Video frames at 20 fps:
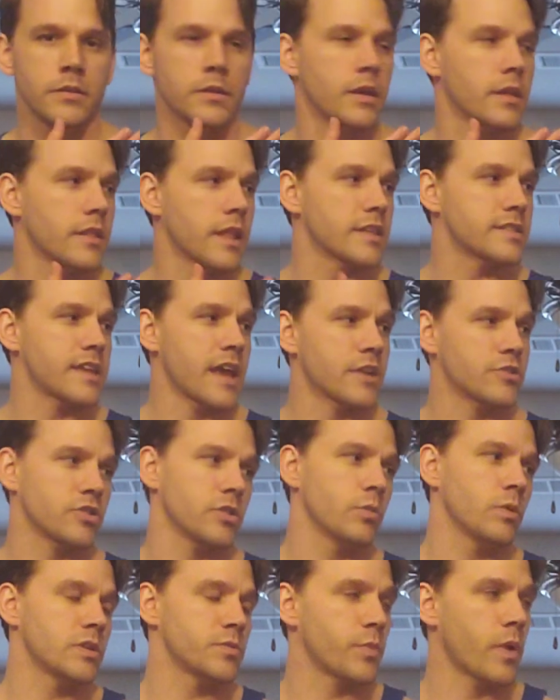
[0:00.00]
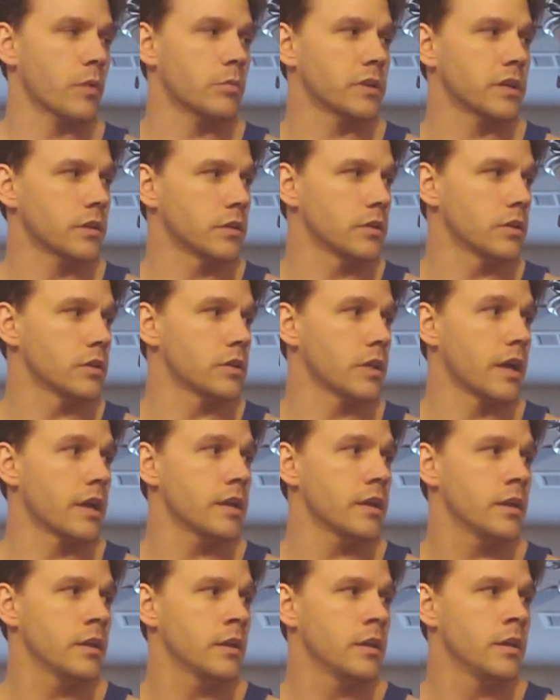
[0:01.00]
And that's actually what it's probably going to look
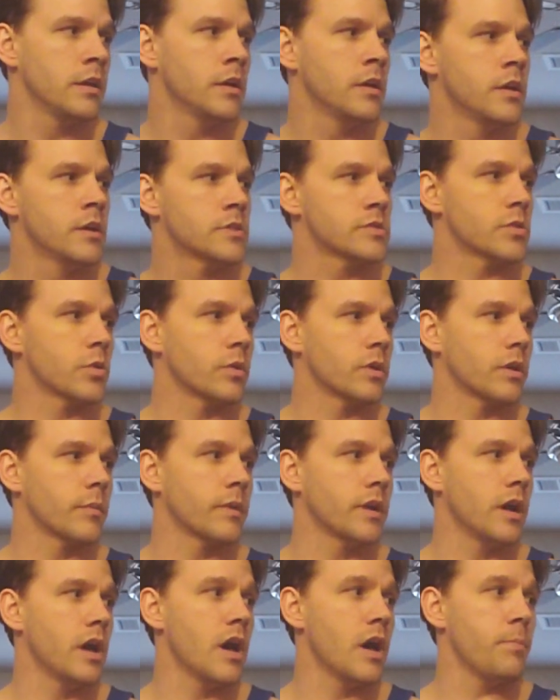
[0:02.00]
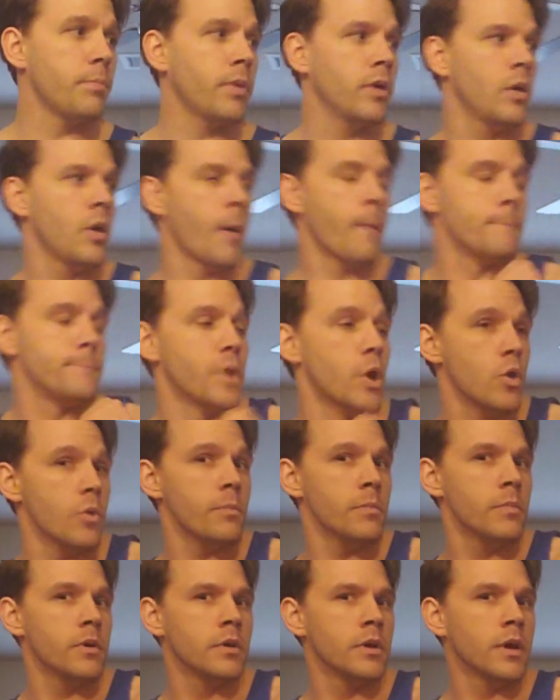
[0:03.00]
like. So we're coming up,
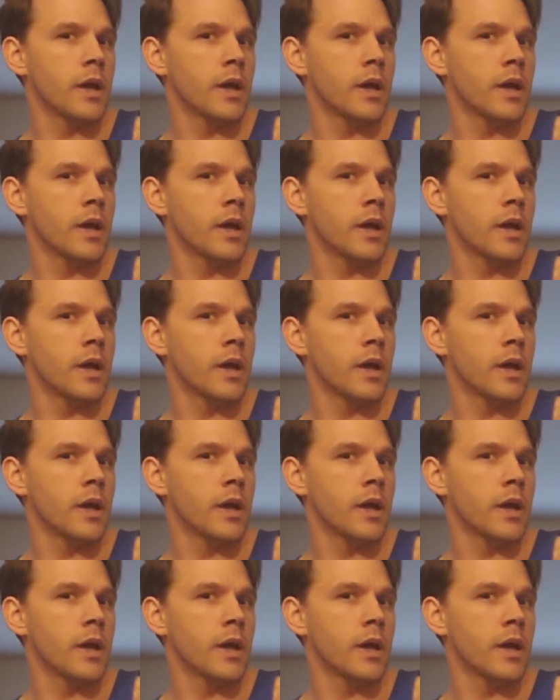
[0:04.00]
boom,